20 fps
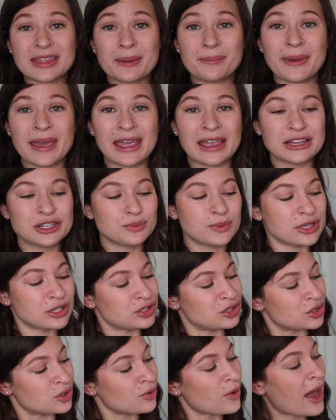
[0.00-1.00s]
the page, we
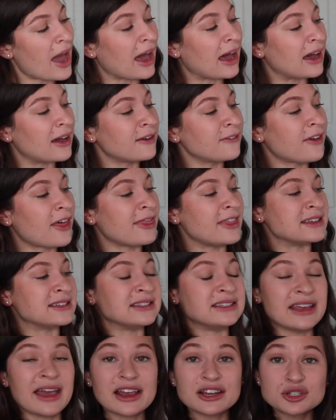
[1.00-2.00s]
do have this
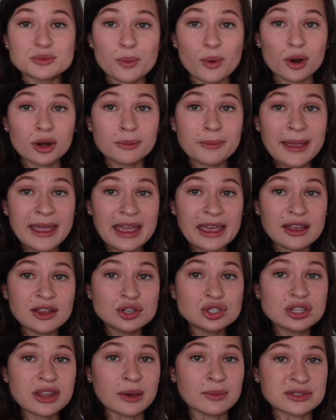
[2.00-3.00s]
dashboard
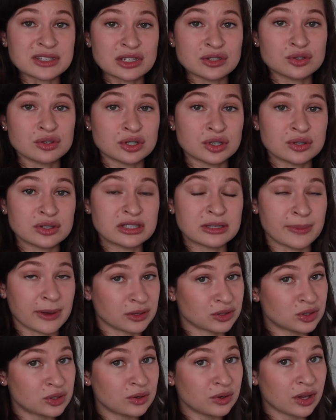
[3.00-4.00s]
page that was introduced
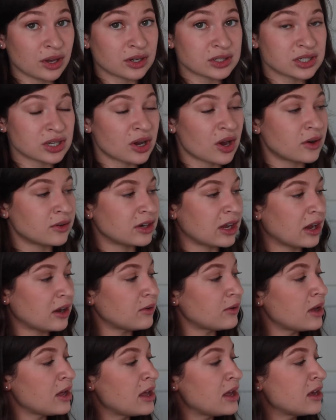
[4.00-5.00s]
about 2 years ago now.
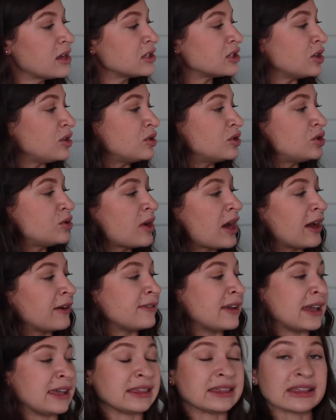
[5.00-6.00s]
So you do have
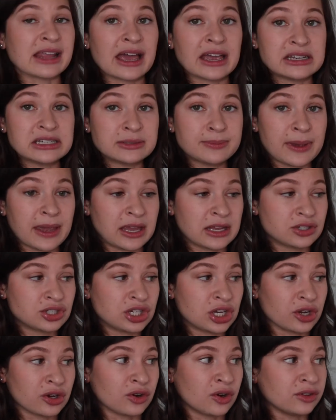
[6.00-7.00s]
a lined page
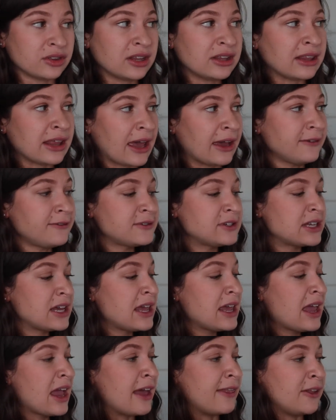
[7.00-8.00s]
here on the left,
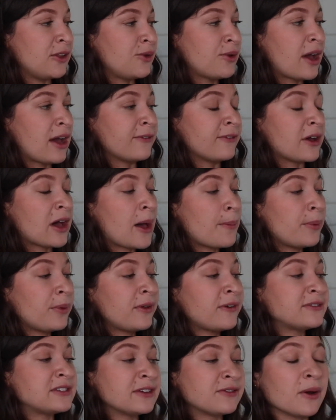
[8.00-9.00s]
and then you have a couple
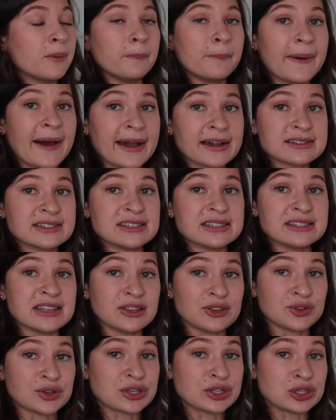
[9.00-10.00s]
of different boxes that
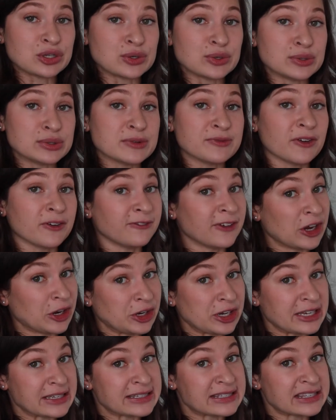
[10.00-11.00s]
you can use for
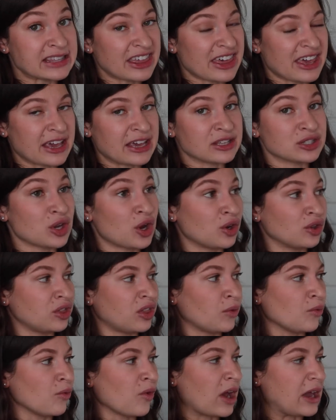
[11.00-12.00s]
various things on the
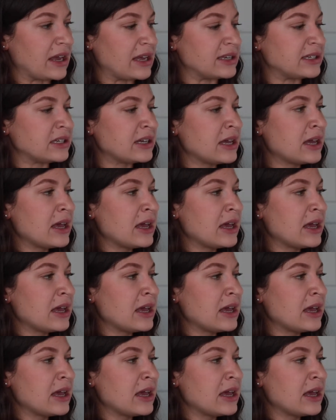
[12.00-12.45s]
right.